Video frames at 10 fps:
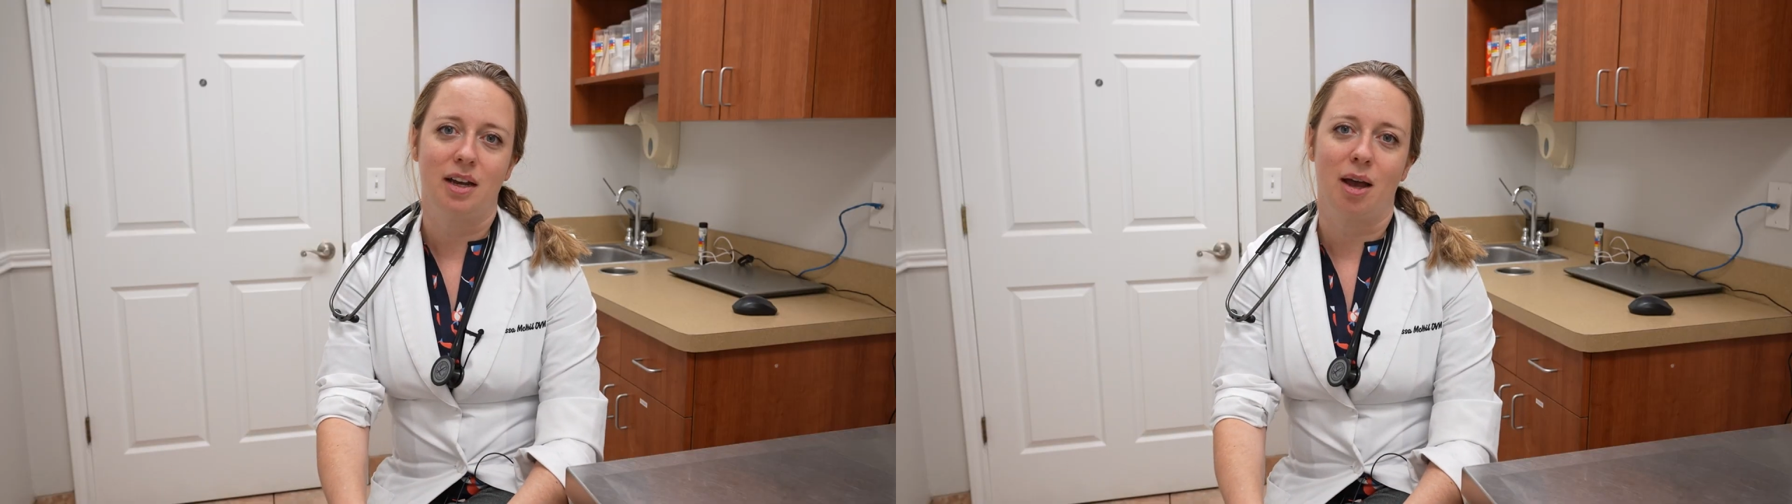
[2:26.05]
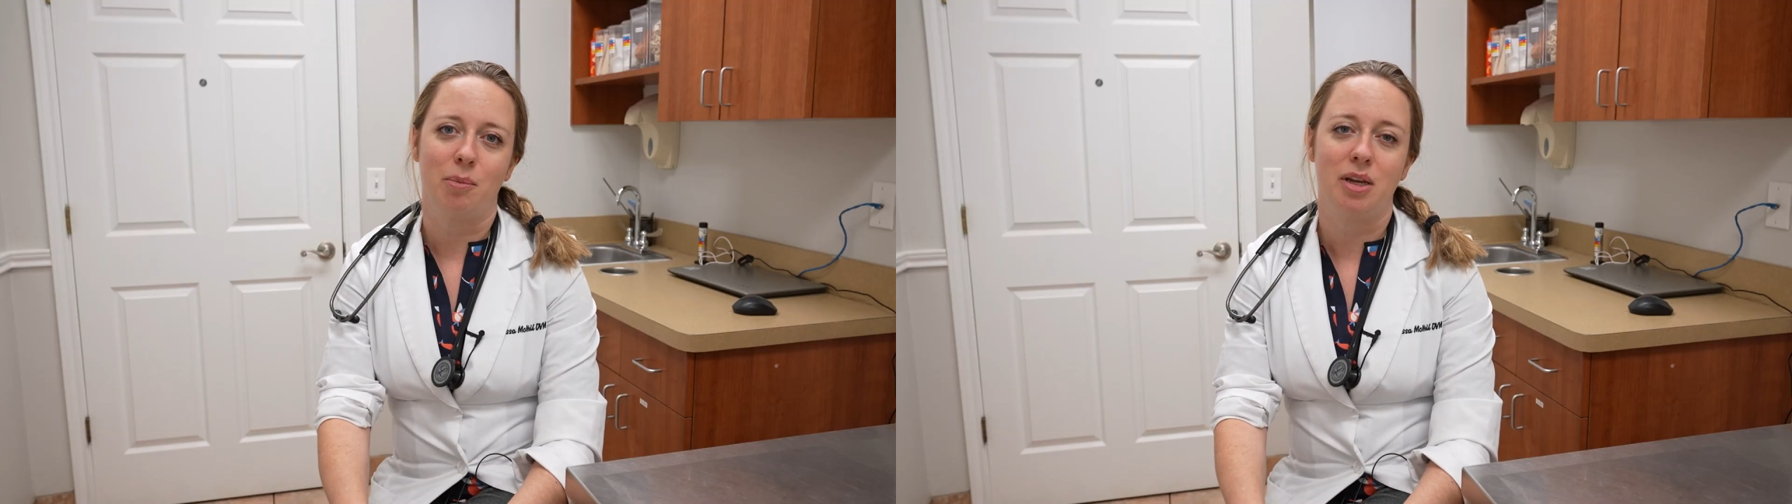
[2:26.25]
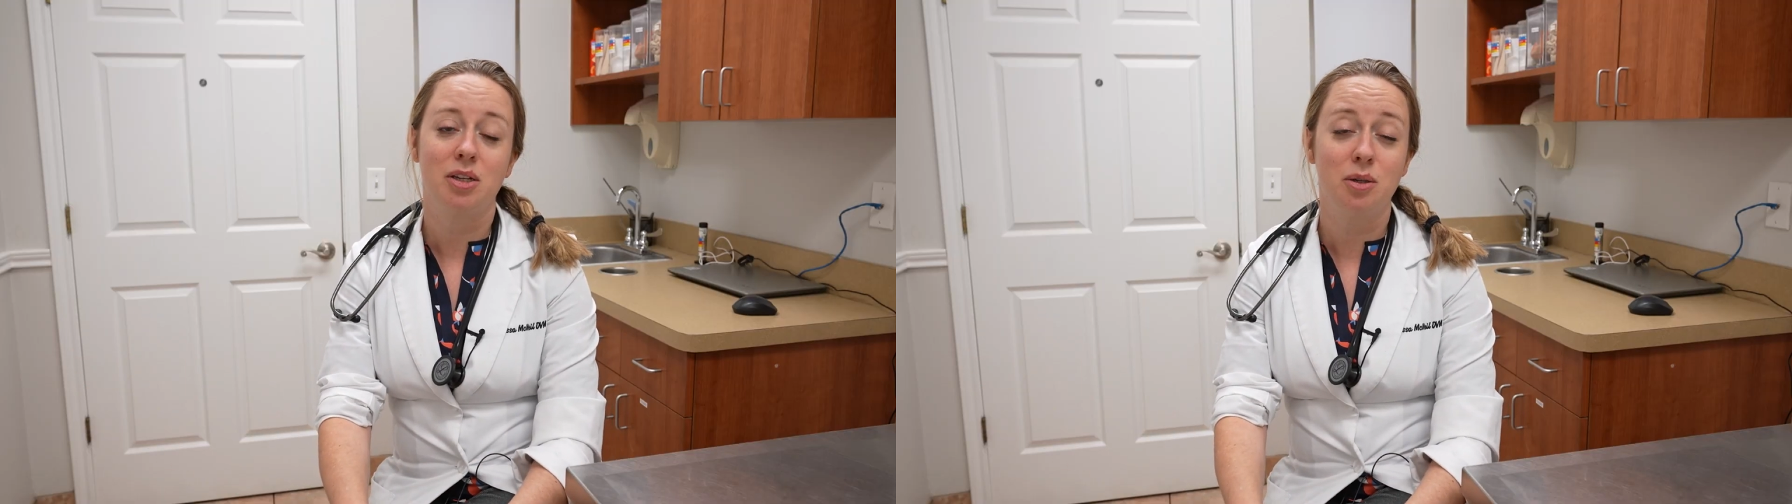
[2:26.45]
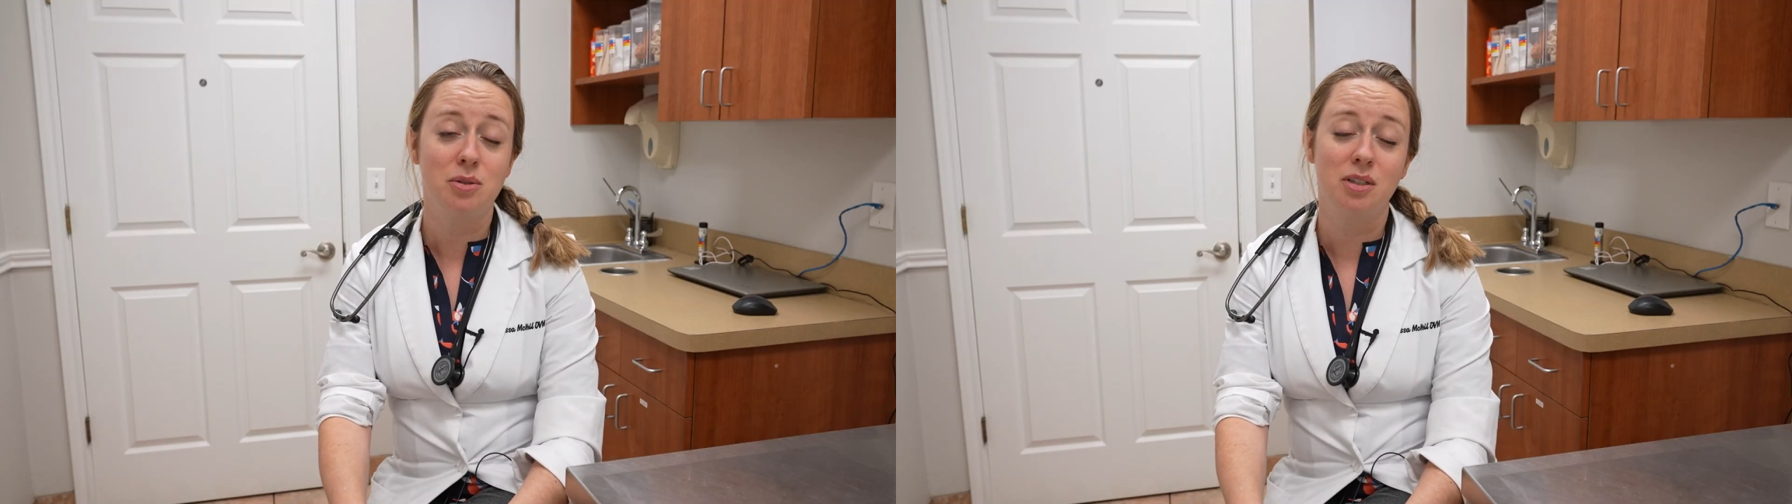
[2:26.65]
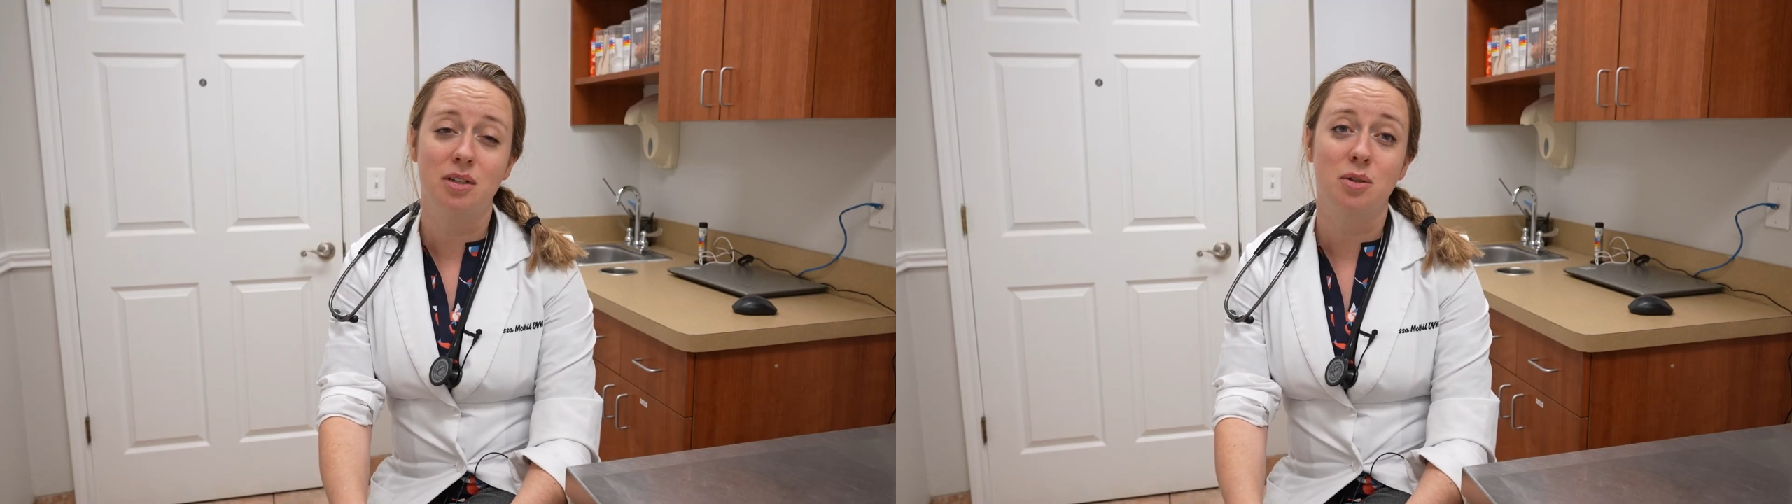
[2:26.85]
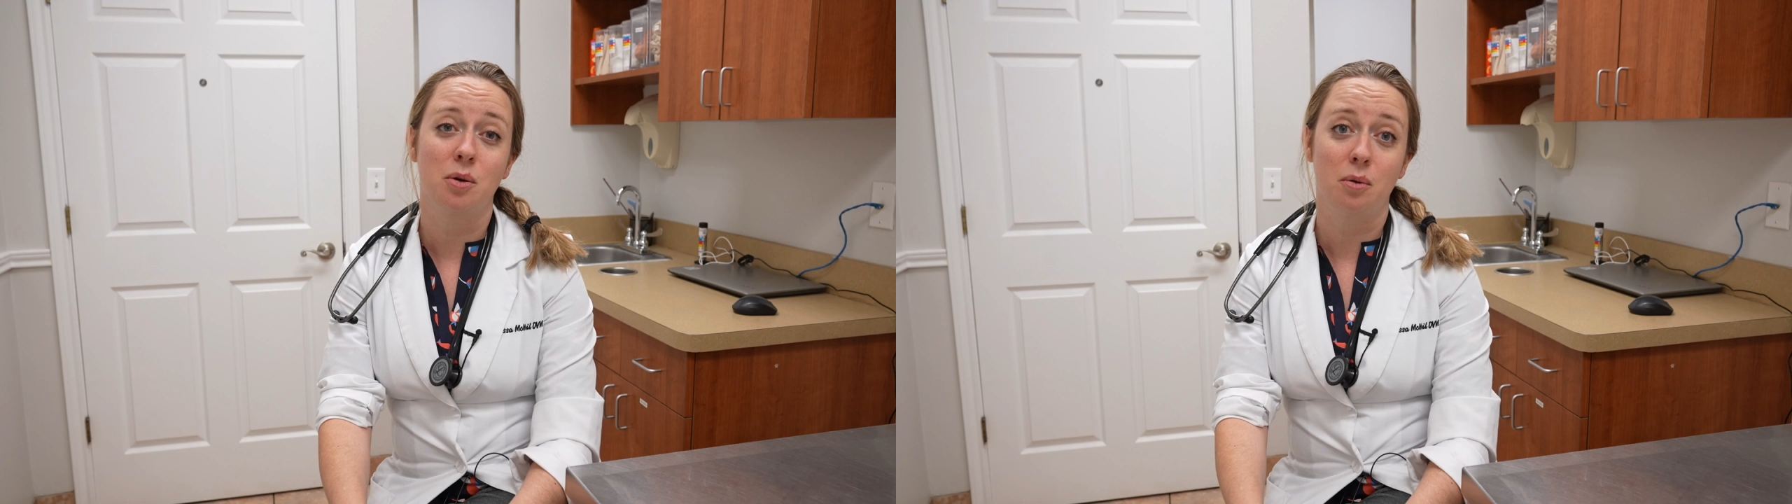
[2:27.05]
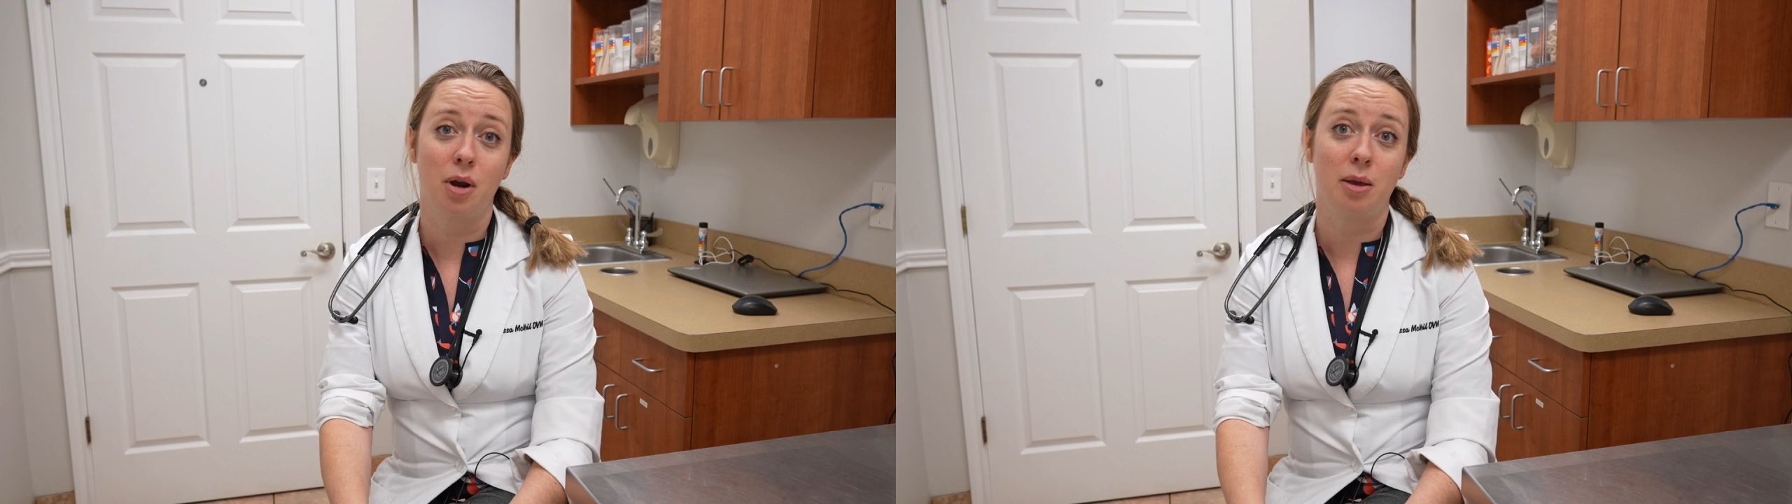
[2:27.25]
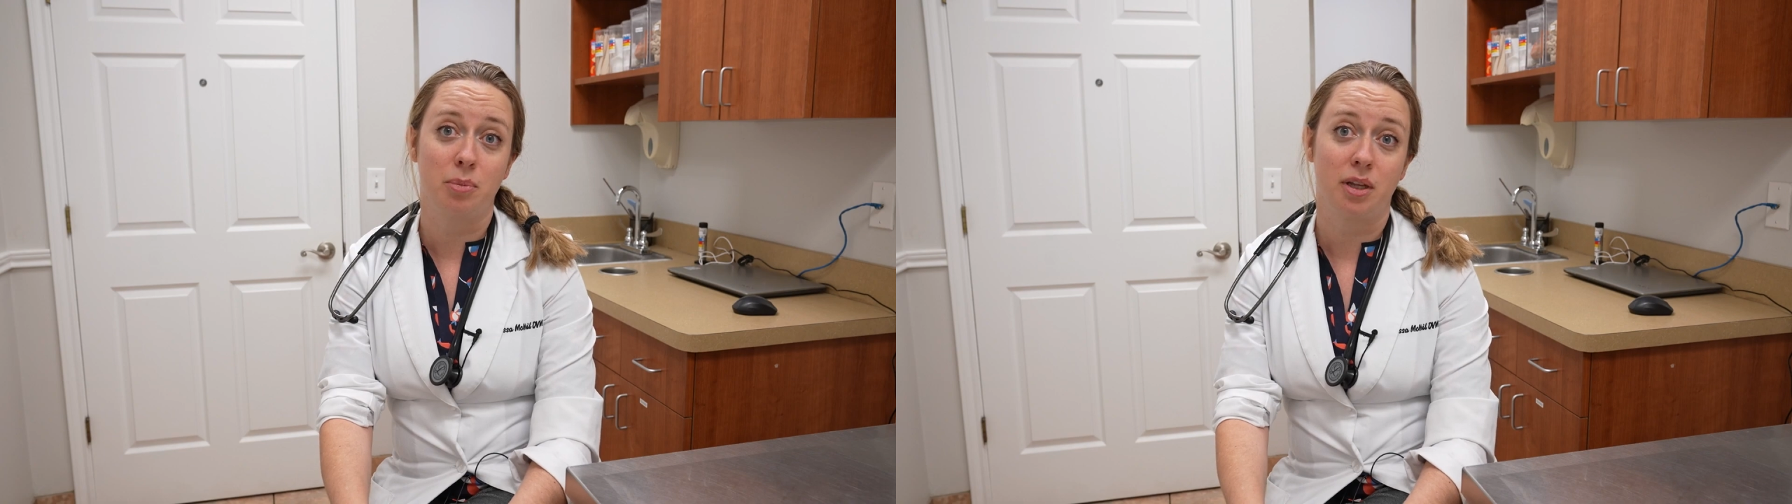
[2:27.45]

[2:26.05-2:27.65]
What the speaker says: And Houston is a great